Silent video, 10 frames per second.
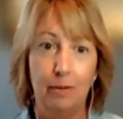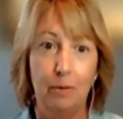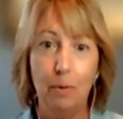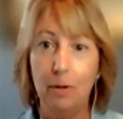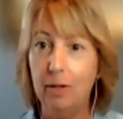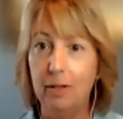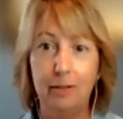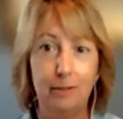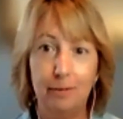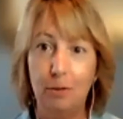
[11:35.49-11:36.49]

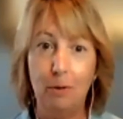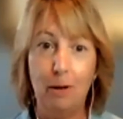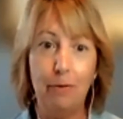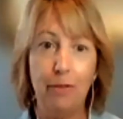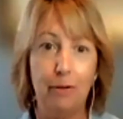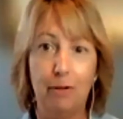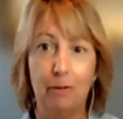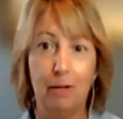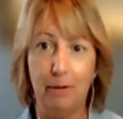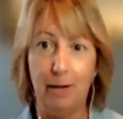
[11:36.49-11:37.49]
or whoever they're
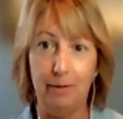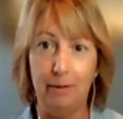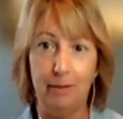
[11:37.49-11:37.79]
around.